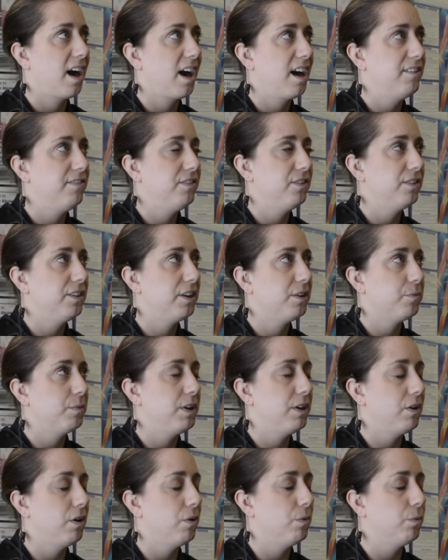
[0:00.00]
I feel like
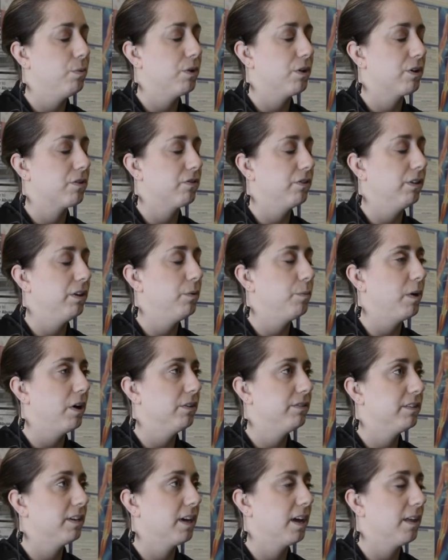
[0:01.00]
we all work really
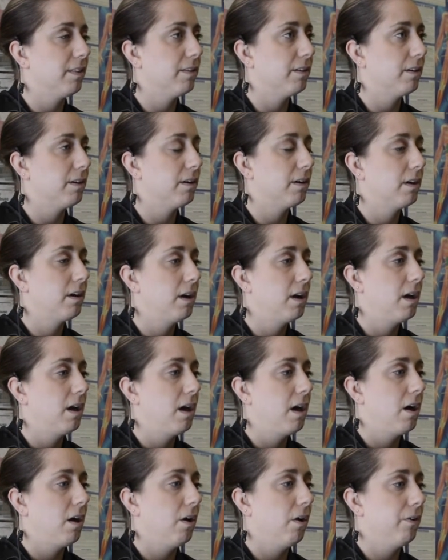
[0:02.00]
well together.
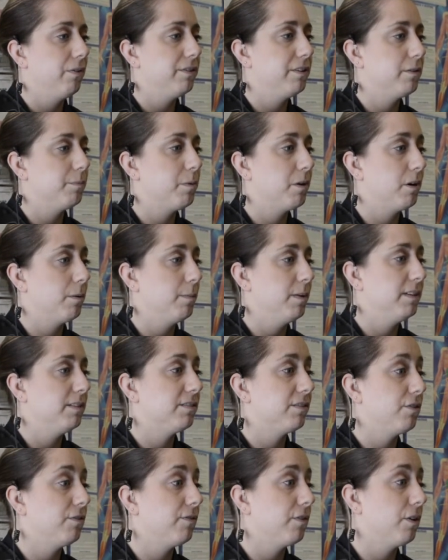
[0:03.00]
All the departments
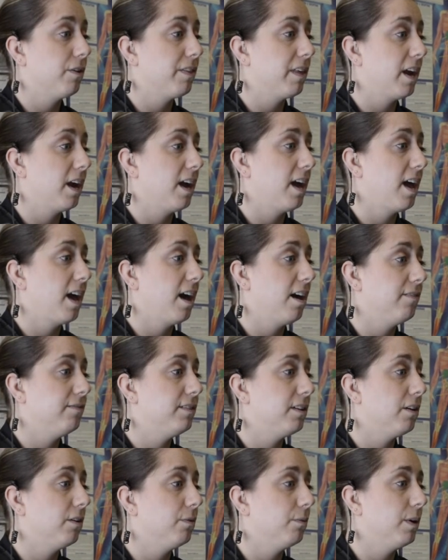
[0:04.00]
so far that I have
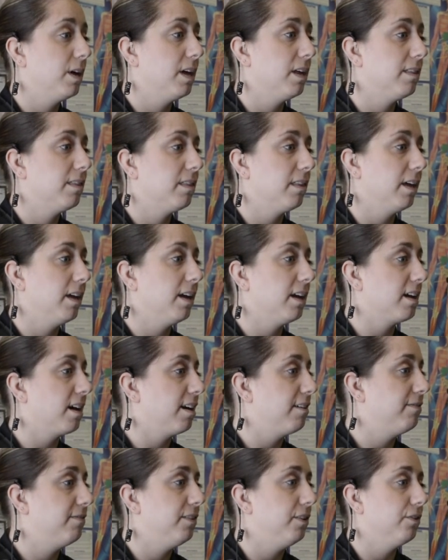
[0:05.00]
dealt with, like,
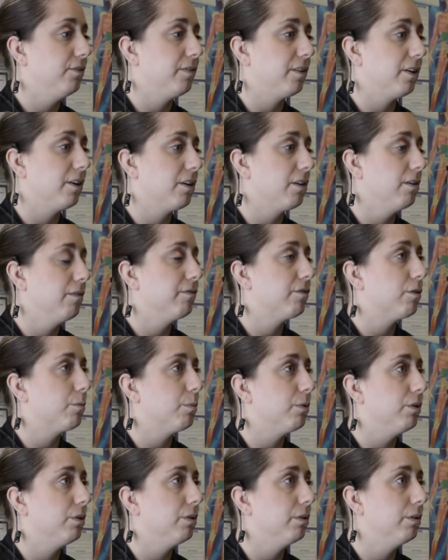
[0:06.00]
I feel very
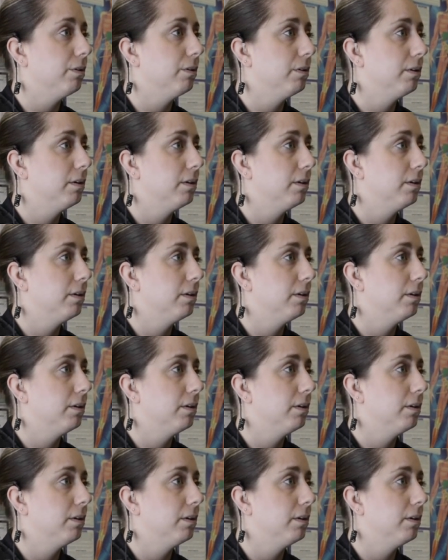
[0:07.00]
comfortable.